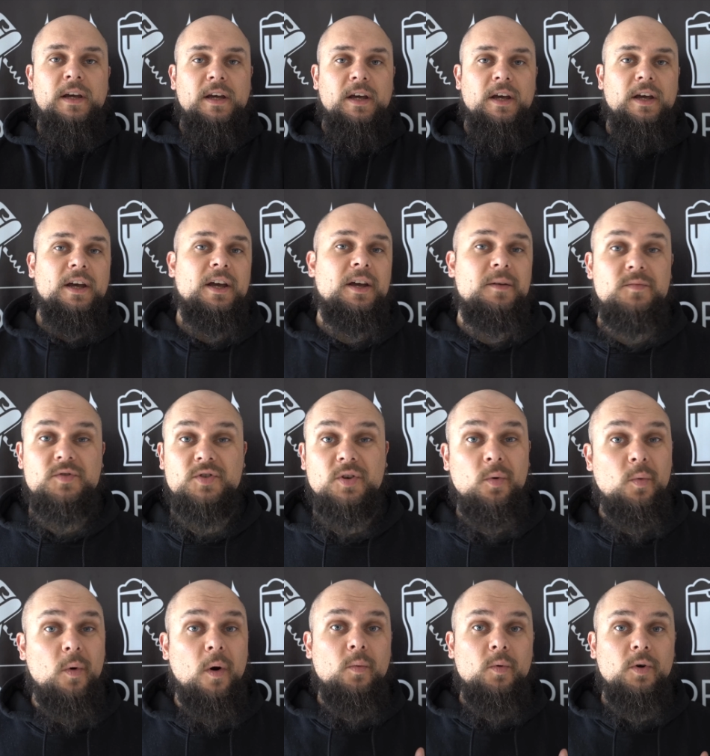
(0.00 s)
um, so
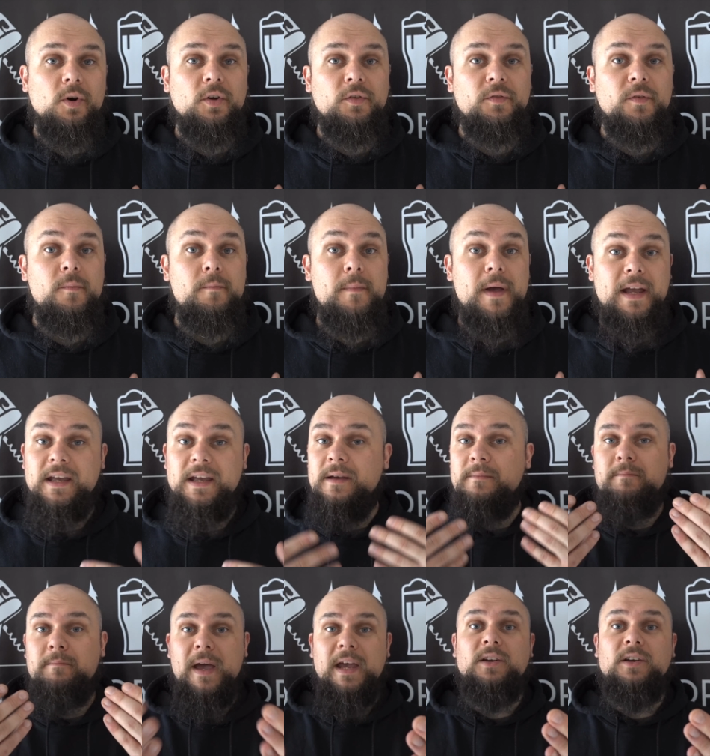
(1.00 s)
what works for me
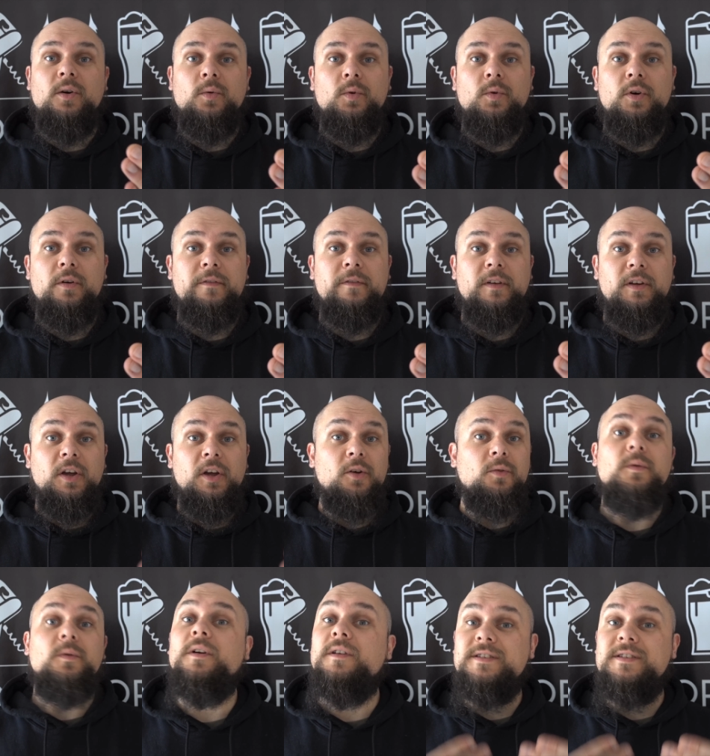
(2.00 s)
may not work for
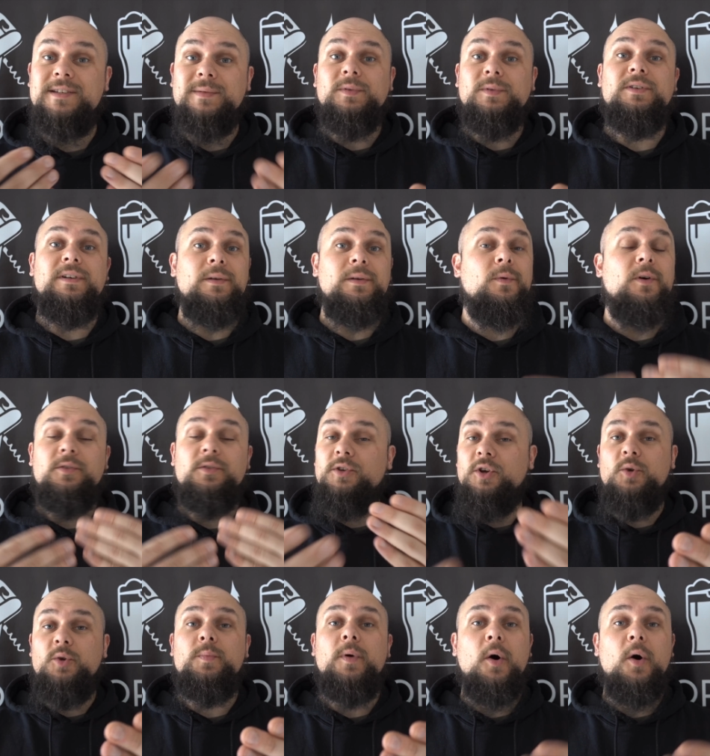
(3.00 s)
you and similarly what
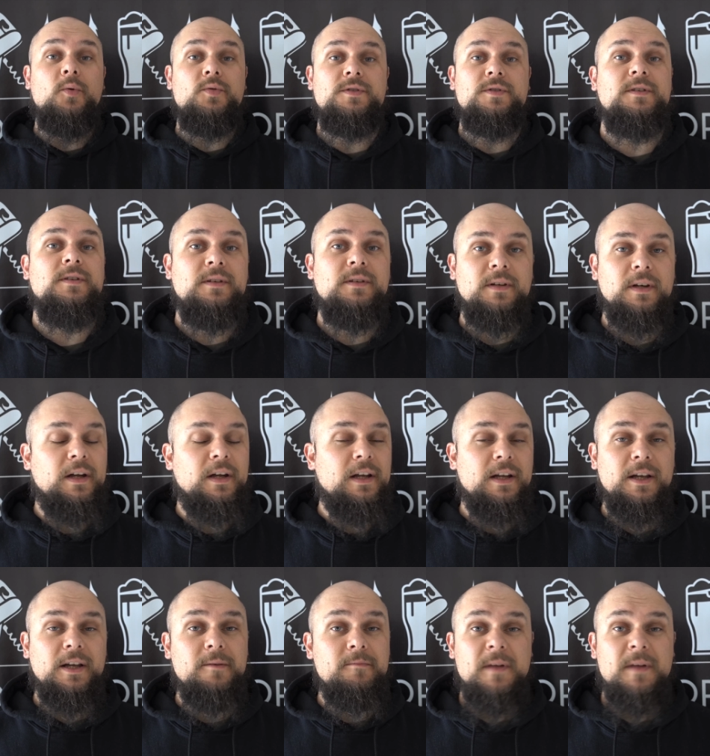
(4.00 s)
you post
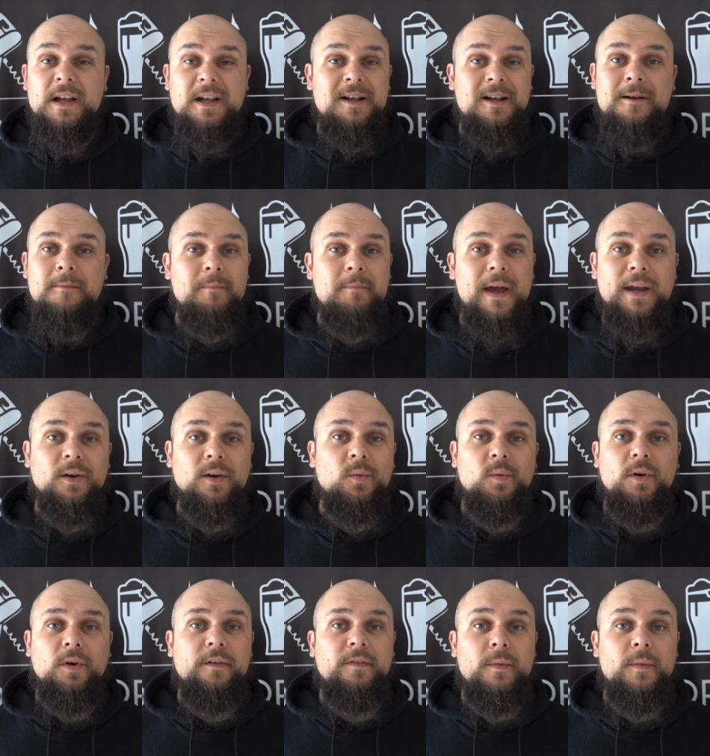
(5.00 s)
um, may not
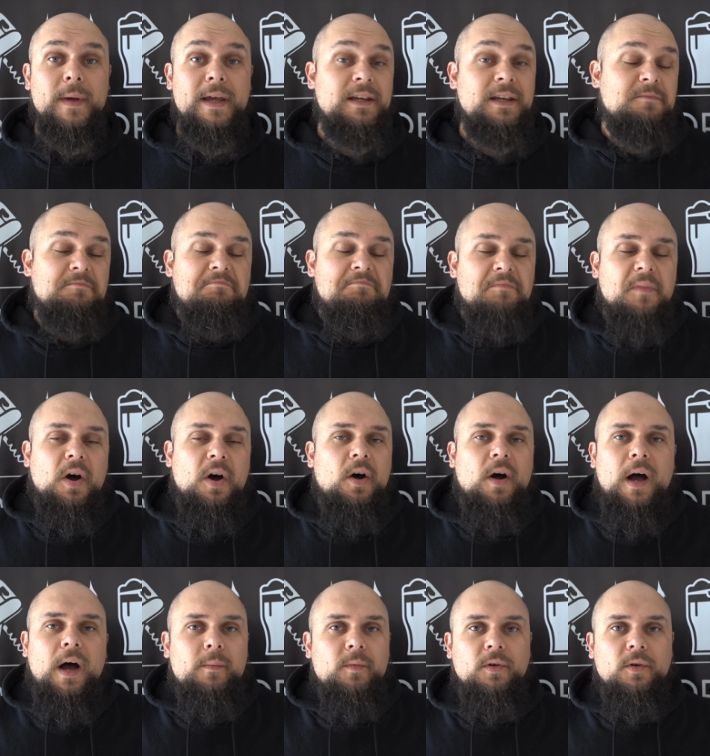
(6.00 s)
work for me but
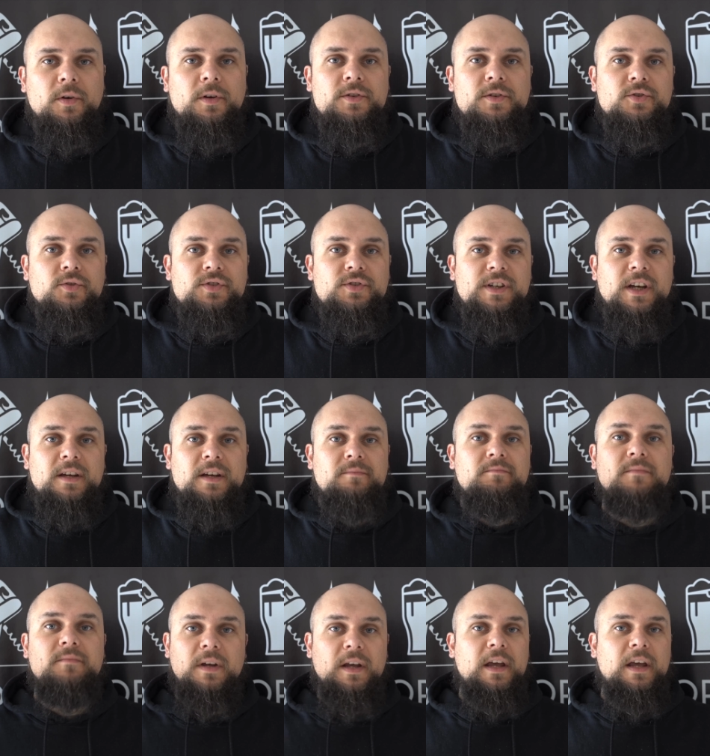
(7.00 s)
I'm not going to judge it.
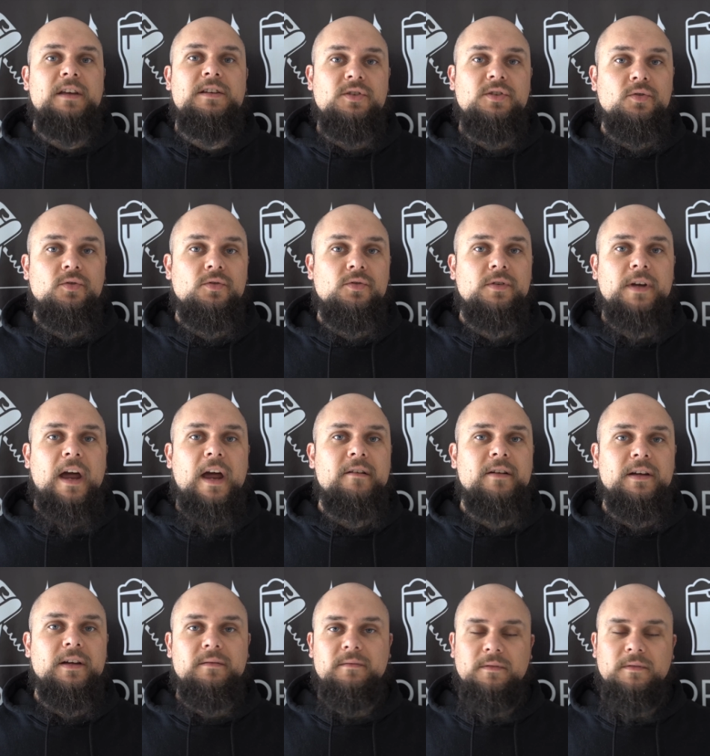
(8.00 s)
It is your
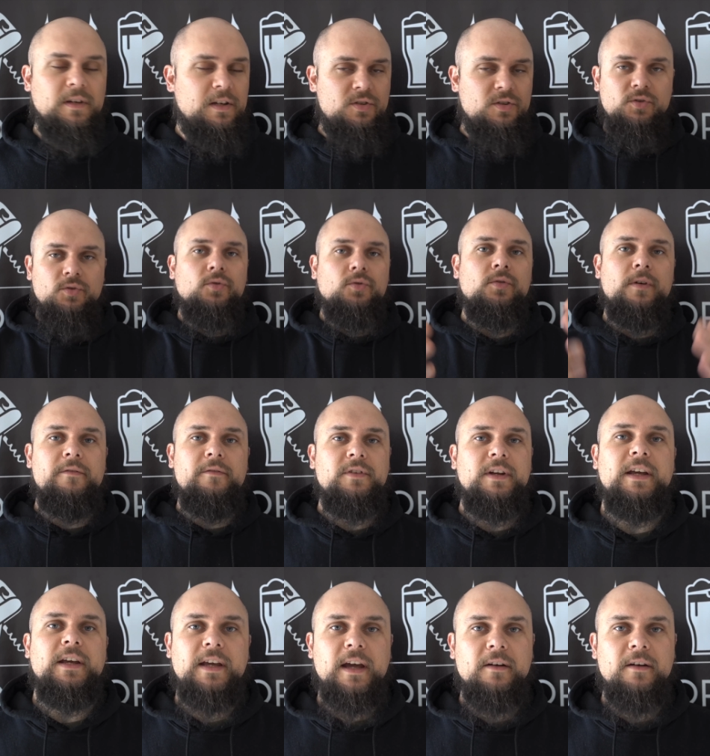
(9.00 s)
carry. It's your
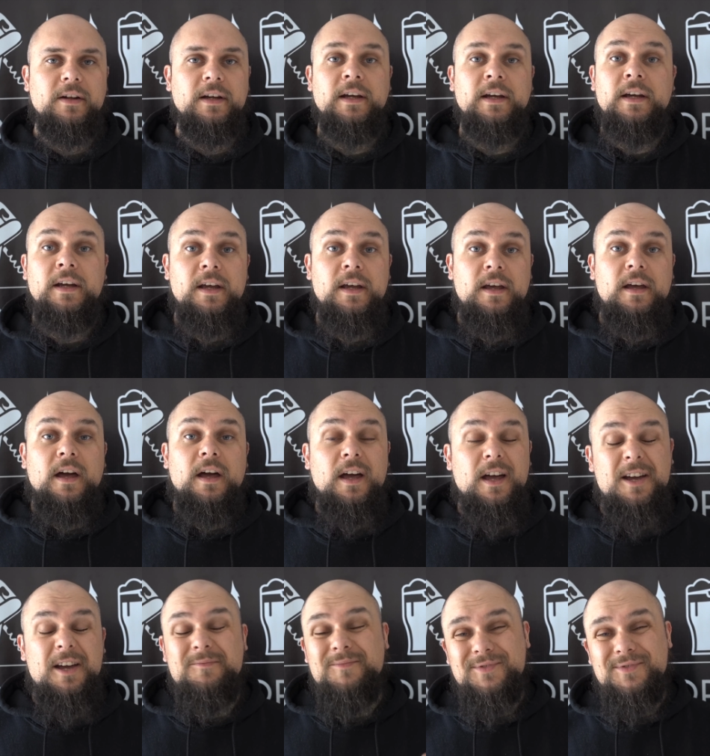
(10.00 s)
everyday carry,
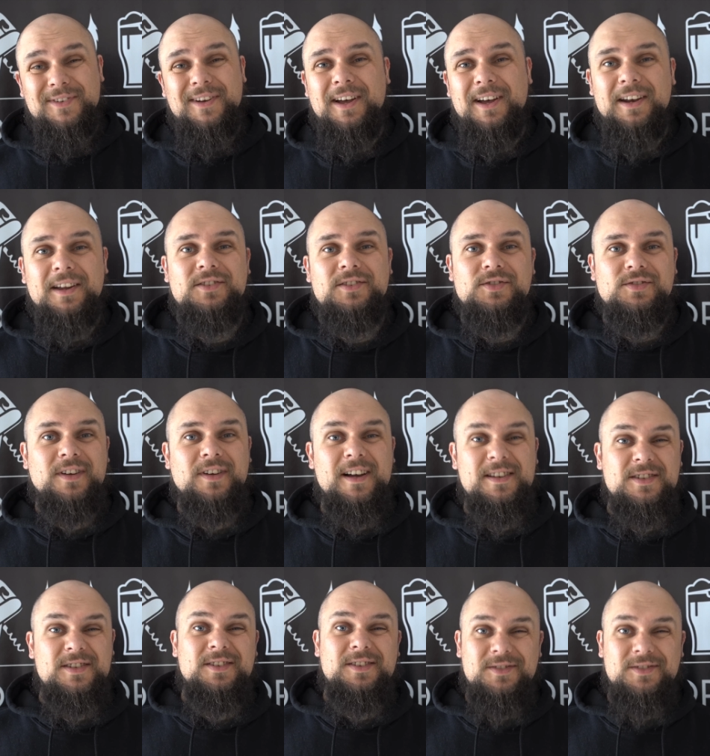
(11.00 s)
um, and I'd just
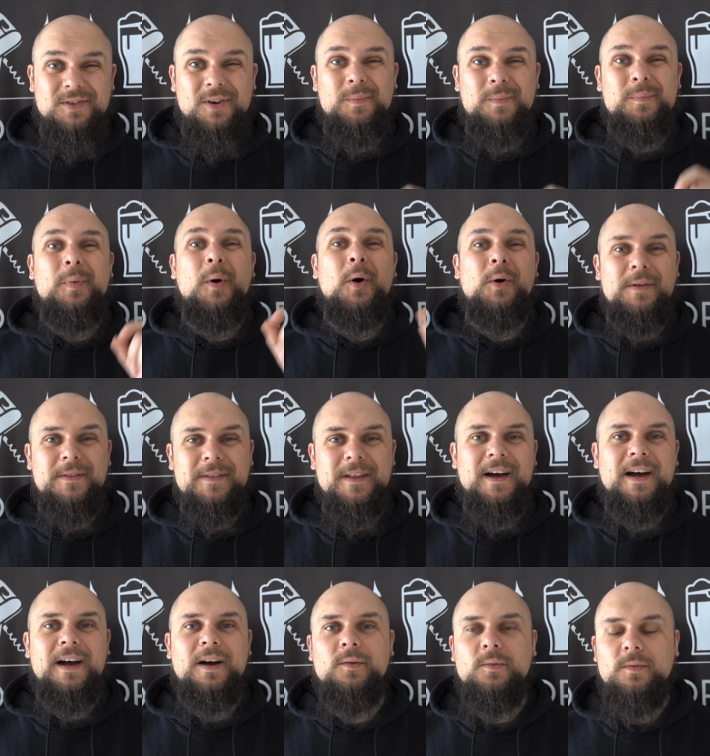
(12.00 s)
like to sort of point that
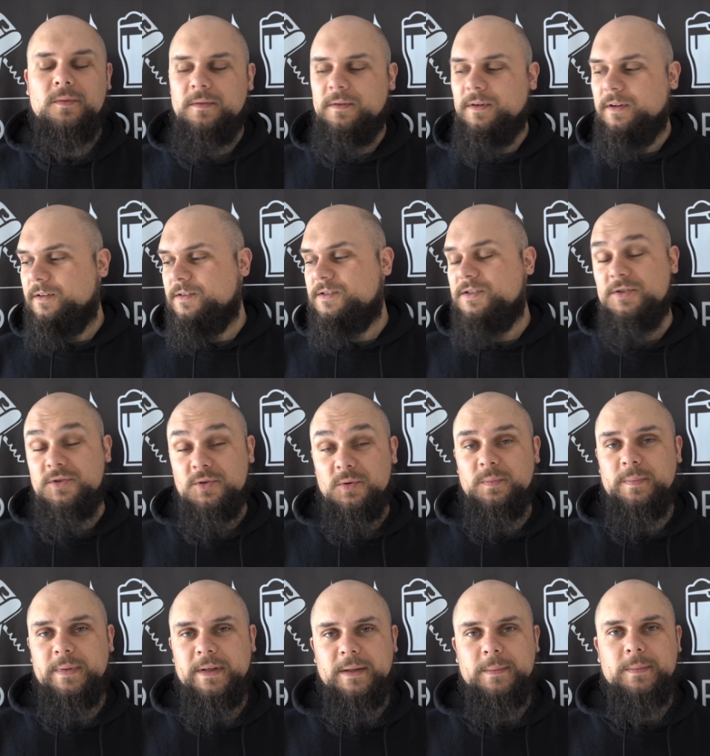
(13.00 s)
out to some
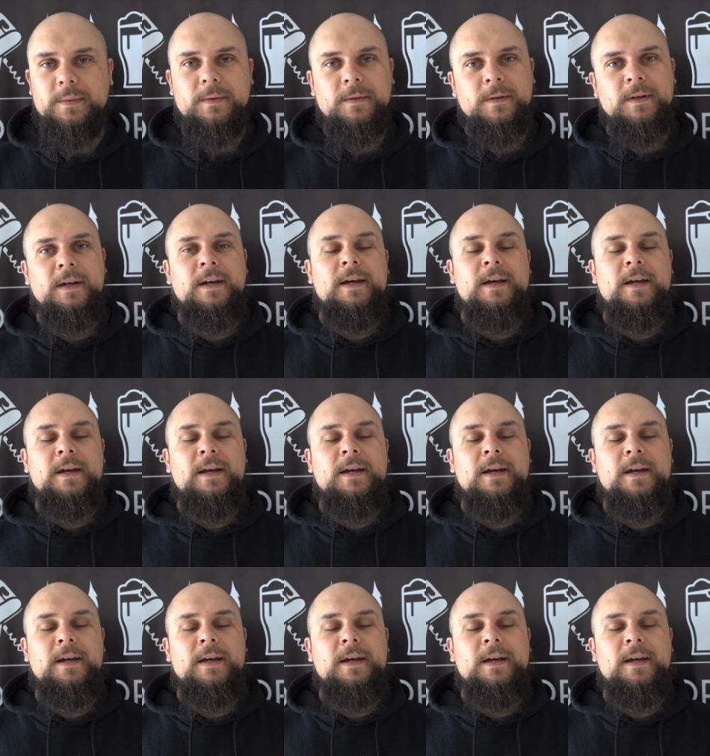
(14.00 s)
people.